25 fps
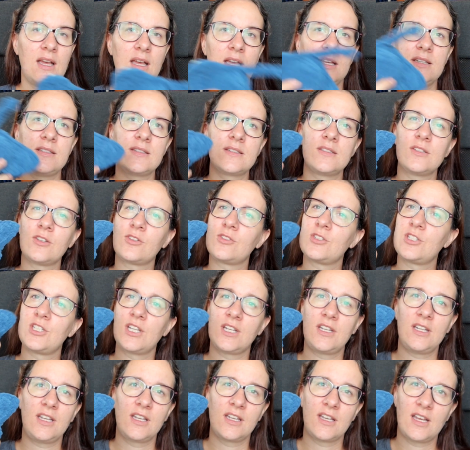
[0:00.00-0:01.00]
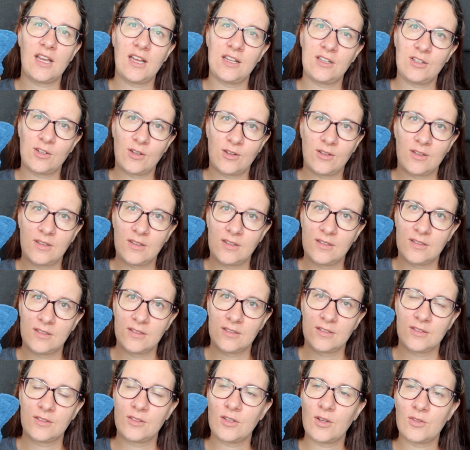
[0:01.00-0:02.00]
It's not shedding at all,
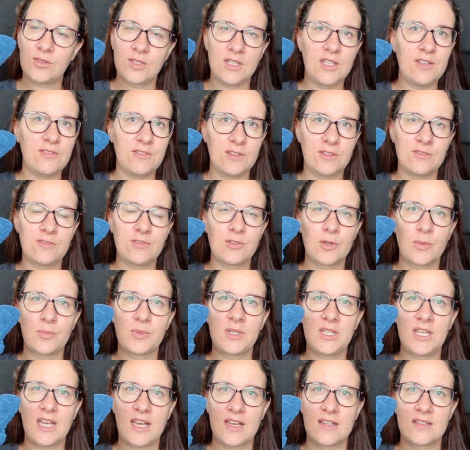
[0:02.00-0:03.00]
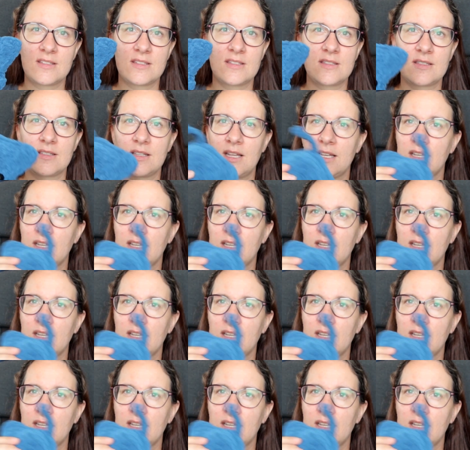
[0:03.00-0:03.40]
not even from the ends.